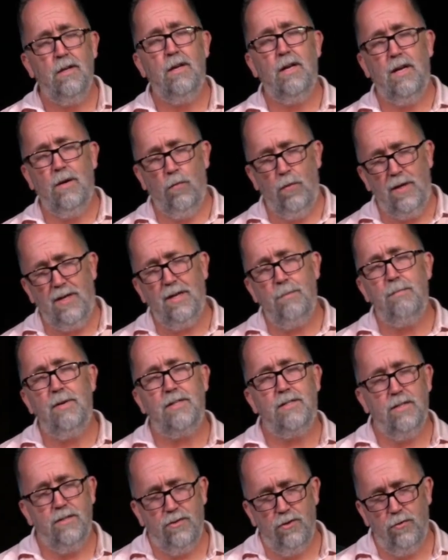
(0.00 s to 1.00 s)
And we commit
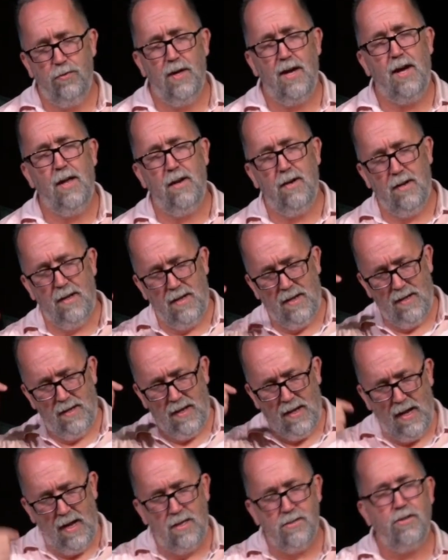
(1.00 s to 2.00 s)
to do that
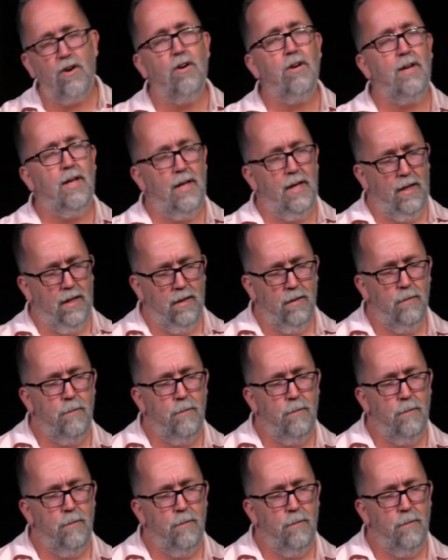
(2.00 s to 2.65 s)
as our King